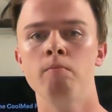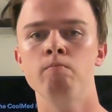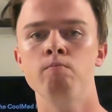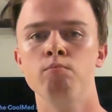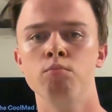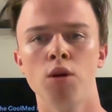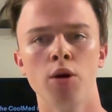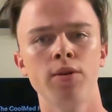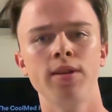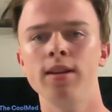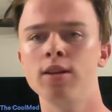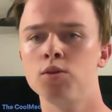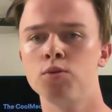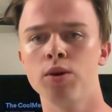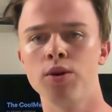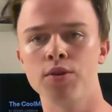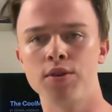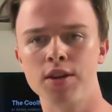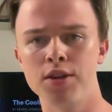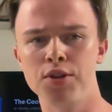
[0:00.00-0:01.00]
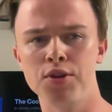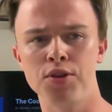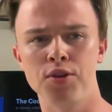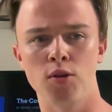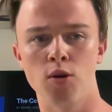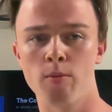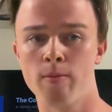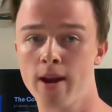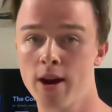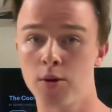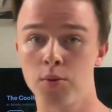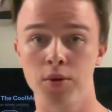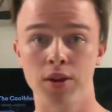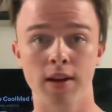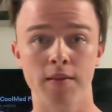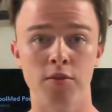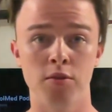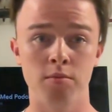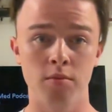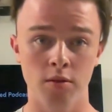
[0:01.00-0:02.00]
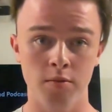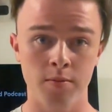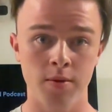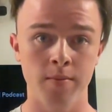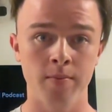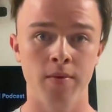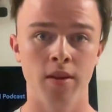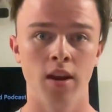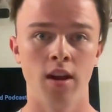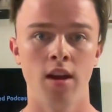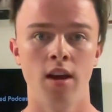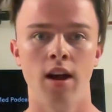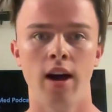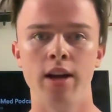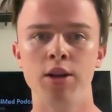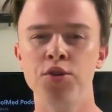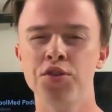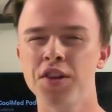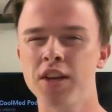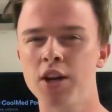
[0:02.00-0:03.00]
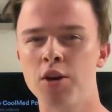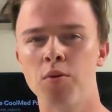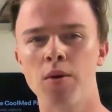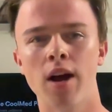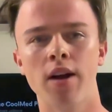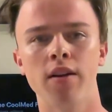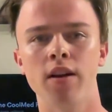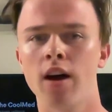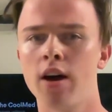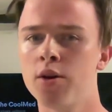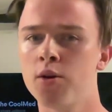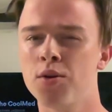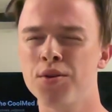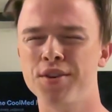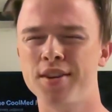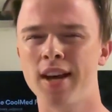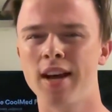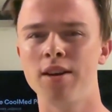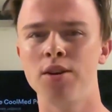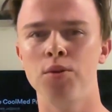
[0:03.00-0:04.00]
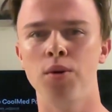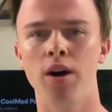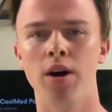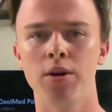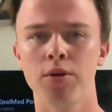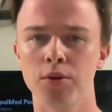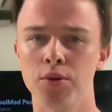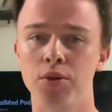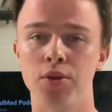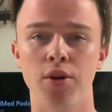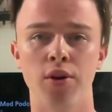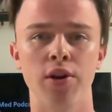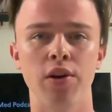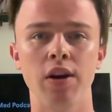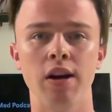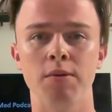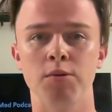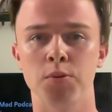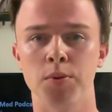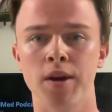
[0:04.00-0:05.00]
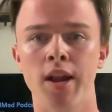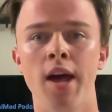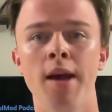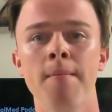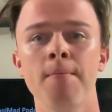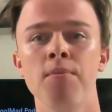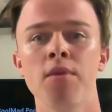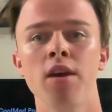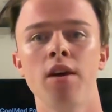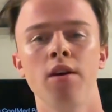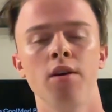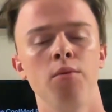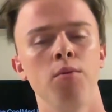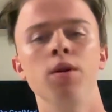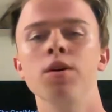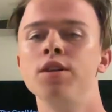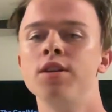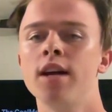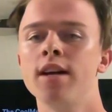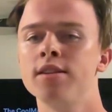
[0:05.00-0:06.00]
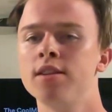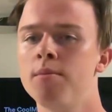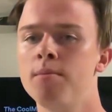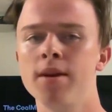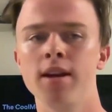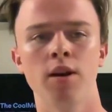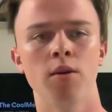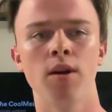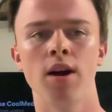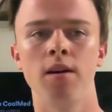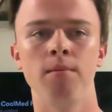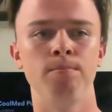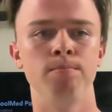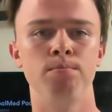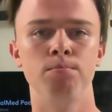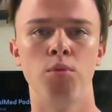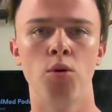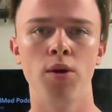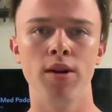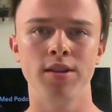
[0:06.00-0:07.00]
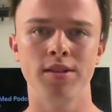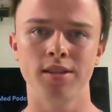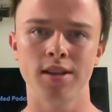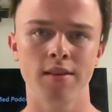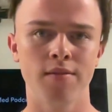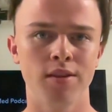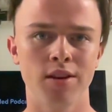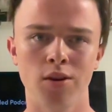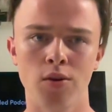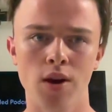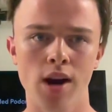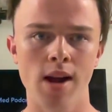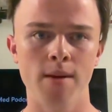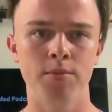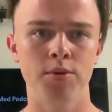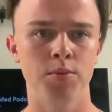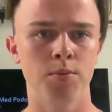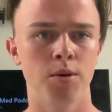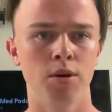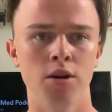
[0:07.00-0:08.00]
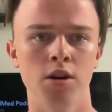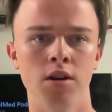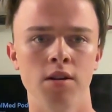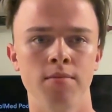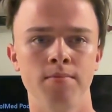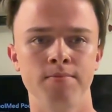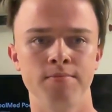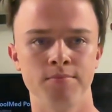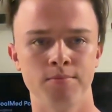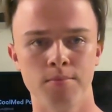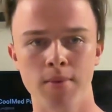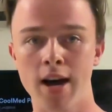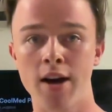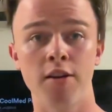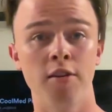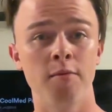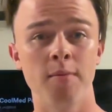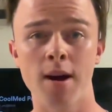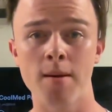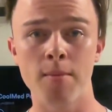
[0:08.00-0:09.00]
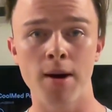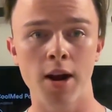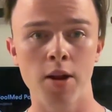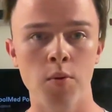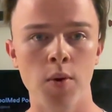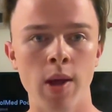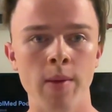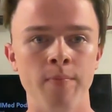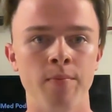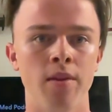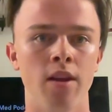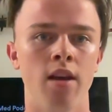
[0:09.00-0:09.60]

Protein is what your tissues are repaired with after movement. I usually eat around 110 to 130 grams per day, which ends up being around 0.7 grams per pound of my body weight.